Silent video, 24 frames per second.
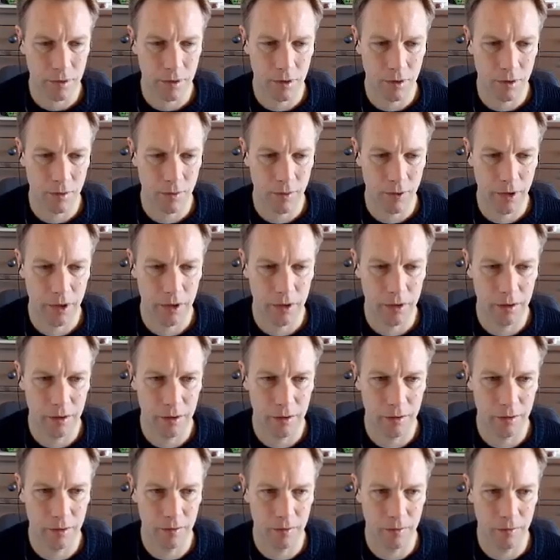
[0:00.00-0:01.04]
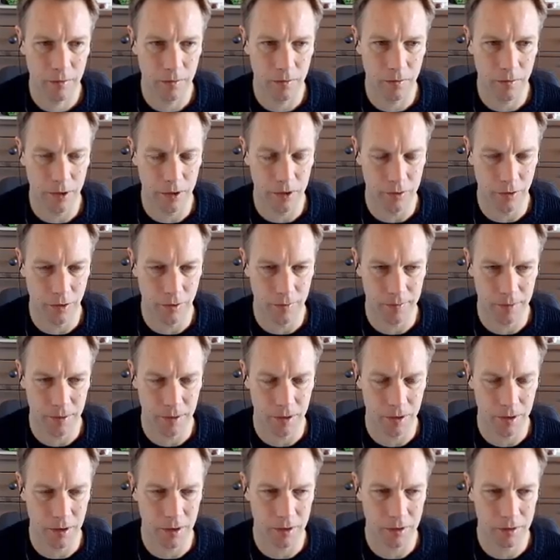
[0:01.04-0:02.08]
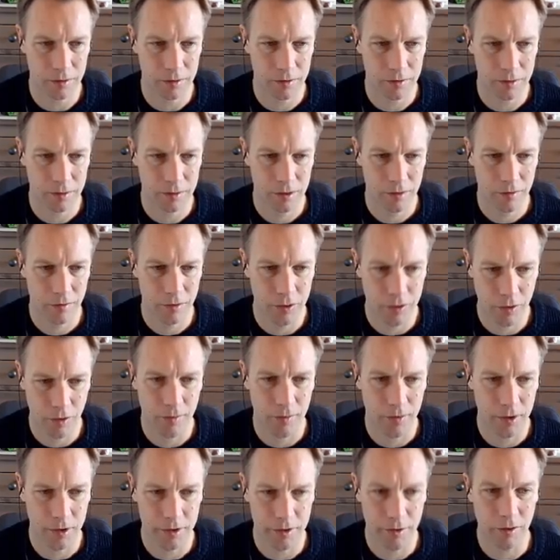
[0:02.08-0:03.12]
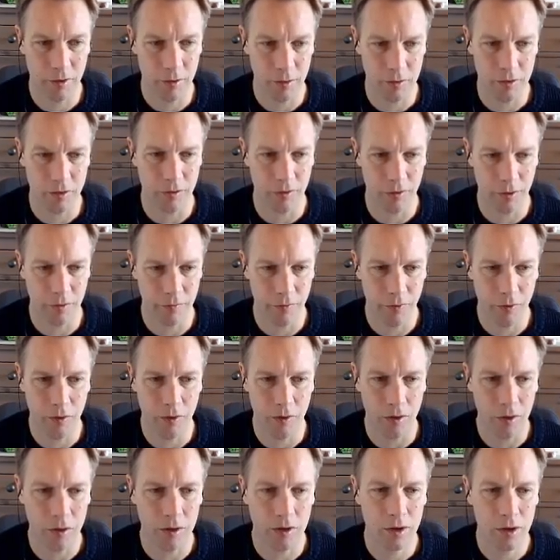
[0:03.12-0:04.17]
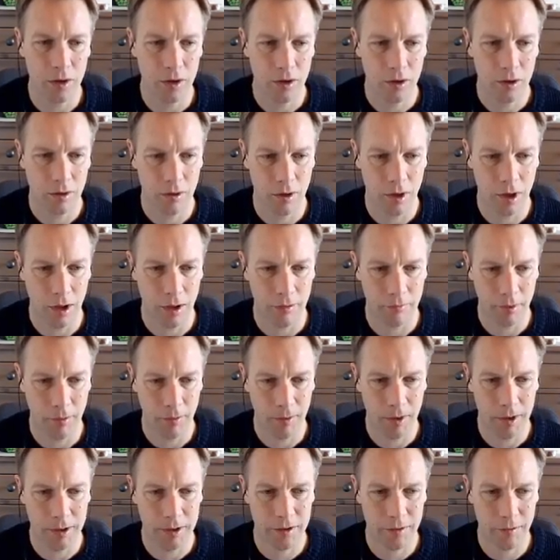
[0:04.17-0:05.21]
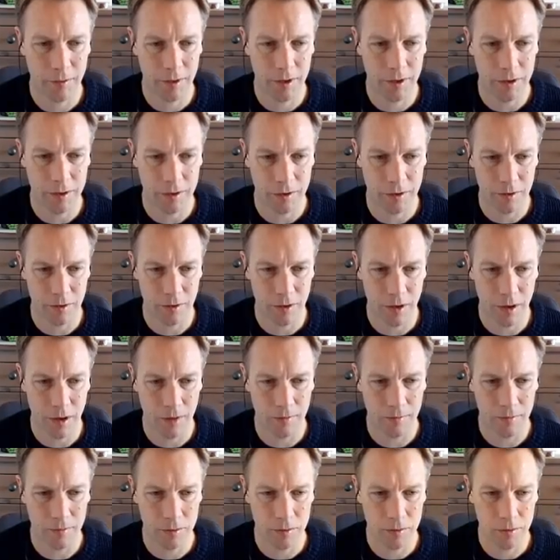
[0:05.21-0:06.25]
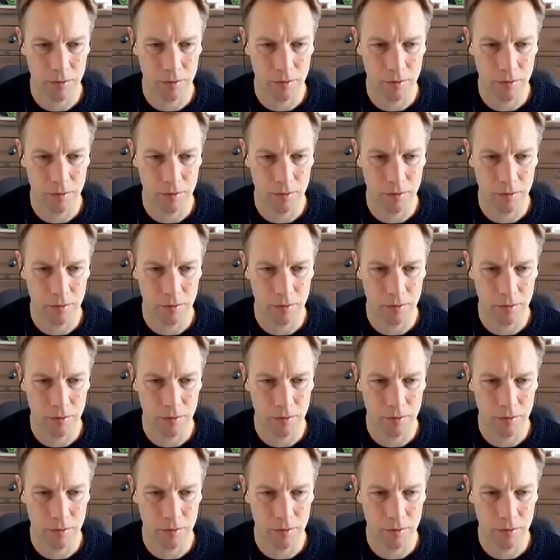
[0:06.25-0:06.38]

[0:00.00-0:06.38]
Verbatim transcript: we, we drop our, we drop the 0, 1, 2, 3, 4 uh, replace it with this um,